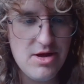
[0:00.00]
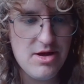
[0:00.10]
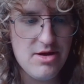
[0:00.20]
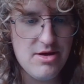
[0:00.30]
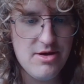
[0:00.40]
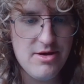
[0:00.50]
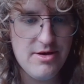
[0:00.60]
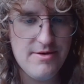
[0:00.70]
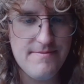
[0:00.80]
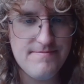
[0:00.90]

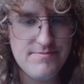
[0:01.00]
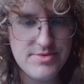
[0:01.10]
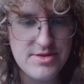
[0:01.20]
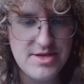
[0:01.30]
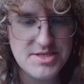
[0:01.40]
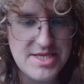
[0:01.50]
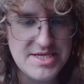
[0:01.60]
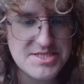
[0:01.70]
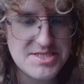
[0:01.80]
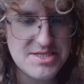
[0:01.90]

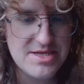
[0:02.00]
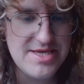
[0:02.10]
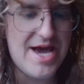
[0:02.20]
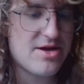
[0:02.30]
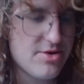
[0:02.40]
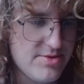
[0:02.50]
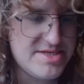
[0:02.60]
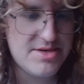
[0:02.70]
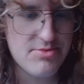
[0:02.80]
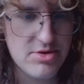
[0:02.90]
Yeah, queen
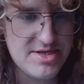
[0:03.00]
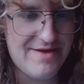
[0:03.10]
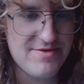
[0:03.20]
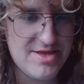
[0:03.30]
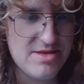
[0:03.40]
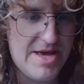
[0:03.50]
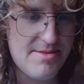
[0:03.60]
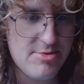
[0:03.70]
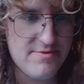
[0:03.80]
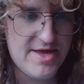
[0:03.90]
c1 definitely the better
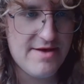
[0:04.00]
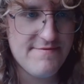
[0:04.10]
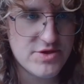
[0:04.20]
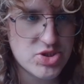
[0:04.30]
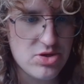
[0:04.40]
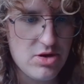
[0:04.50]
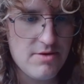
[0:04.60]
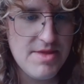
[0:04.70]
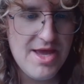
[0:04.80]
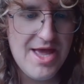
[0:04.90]
move there for sure,
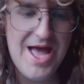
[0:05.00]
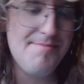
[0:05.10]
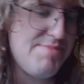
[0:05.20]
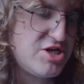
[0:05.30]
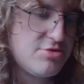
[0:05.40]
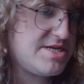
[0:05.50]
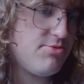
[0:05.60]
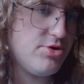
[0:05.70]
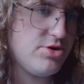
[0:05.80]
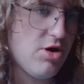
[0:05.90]
and bishop
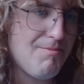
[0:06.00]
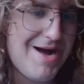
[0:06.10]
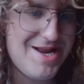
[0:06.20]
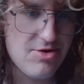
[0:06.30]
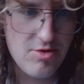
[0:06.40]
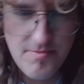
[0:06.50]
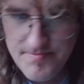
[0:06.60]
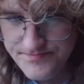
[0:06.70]
c1 not bad at all.